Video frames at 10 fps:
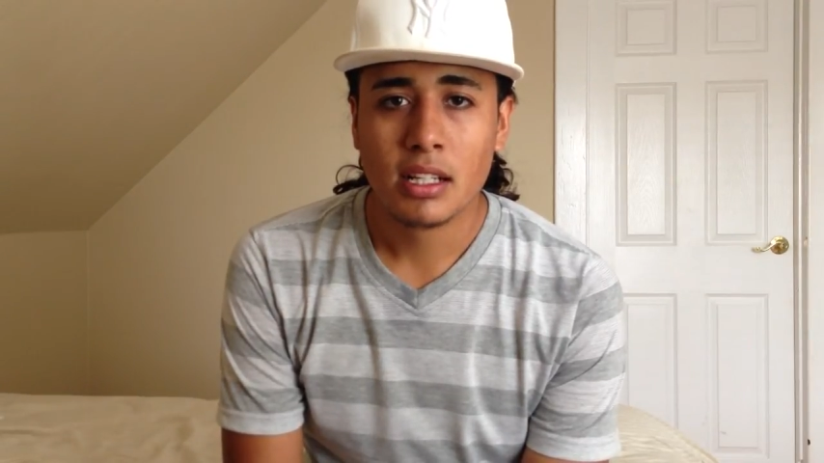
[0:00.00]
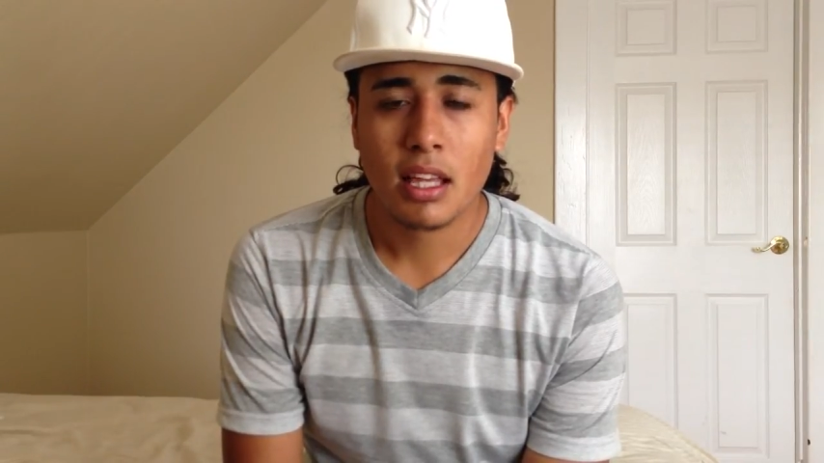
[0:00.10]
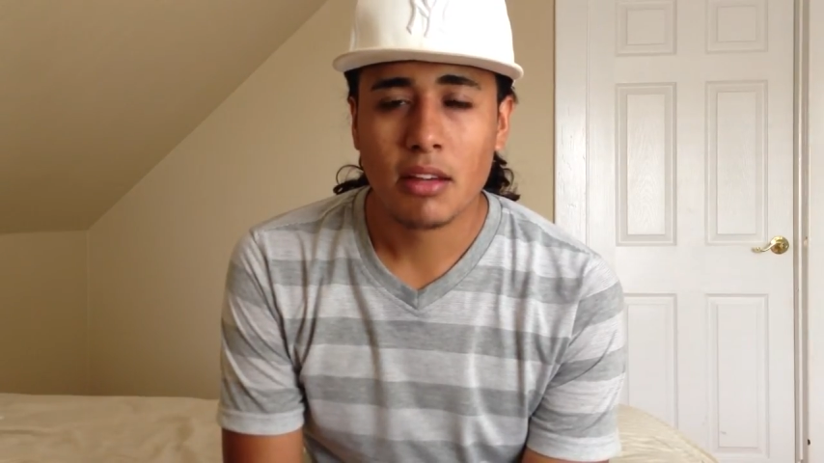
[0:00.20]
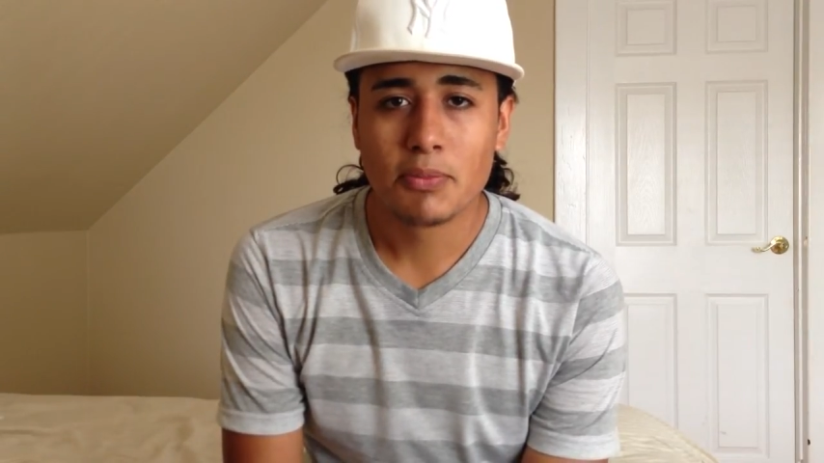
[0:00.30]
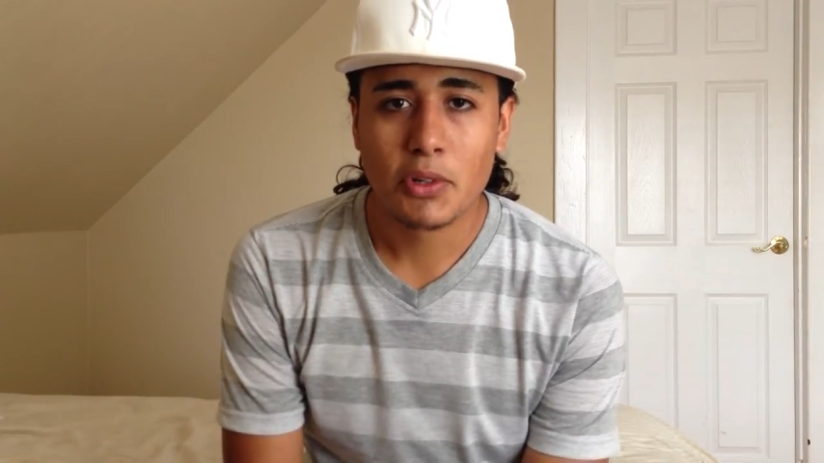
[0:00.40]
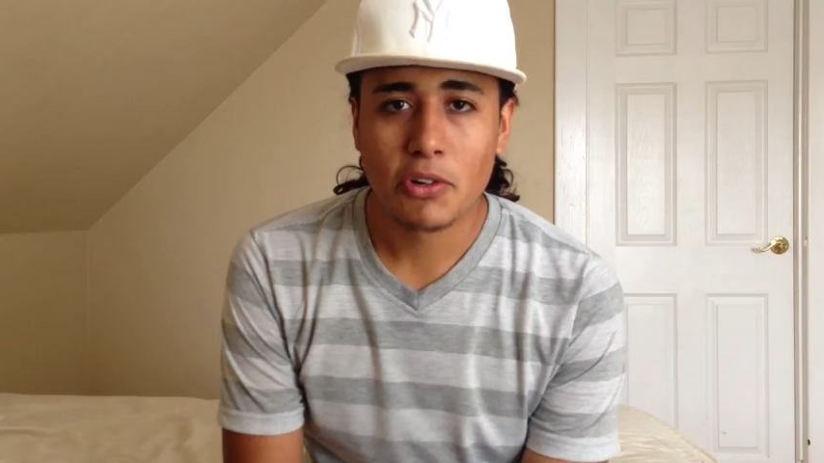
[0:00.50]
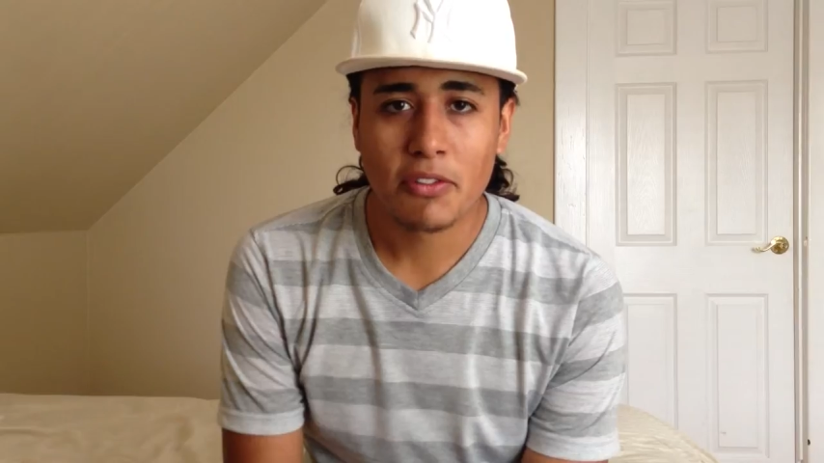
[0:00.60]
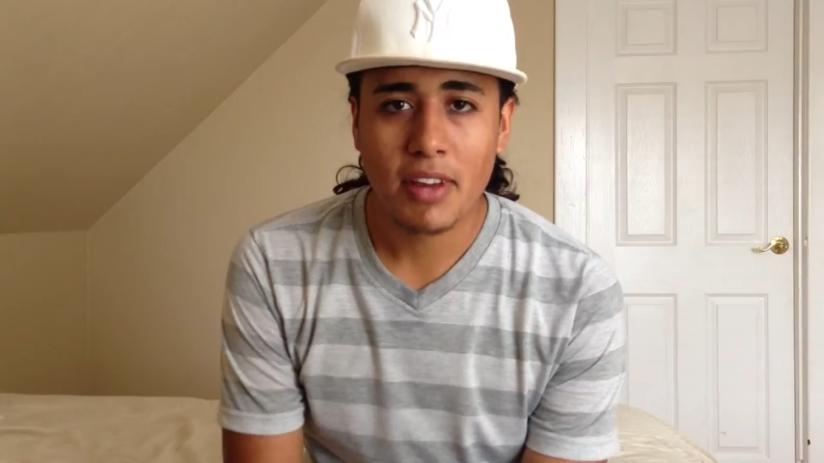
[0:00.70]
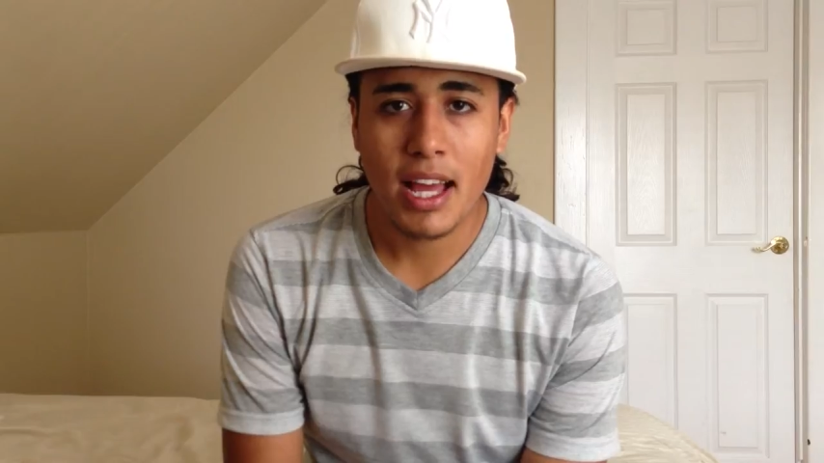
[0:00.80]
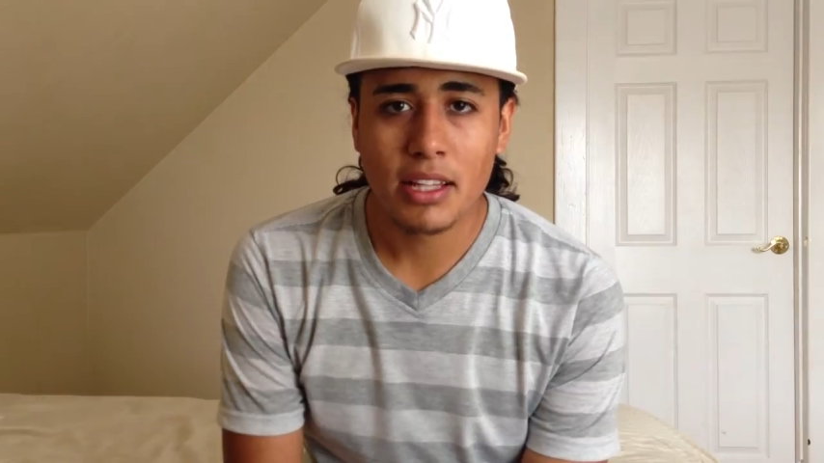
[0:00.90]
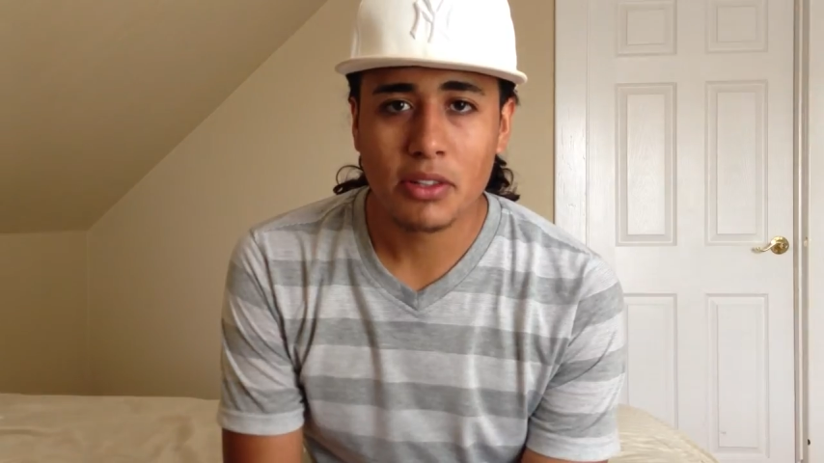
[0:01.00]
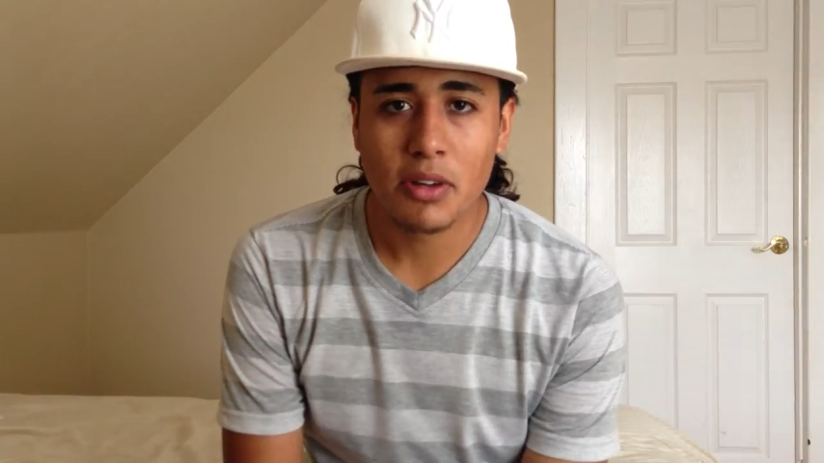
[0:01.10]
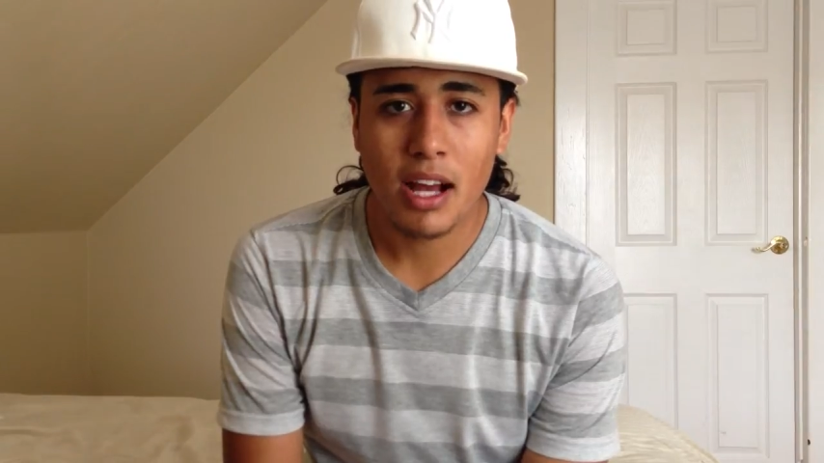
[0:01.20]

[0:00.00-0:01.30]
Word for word: get more value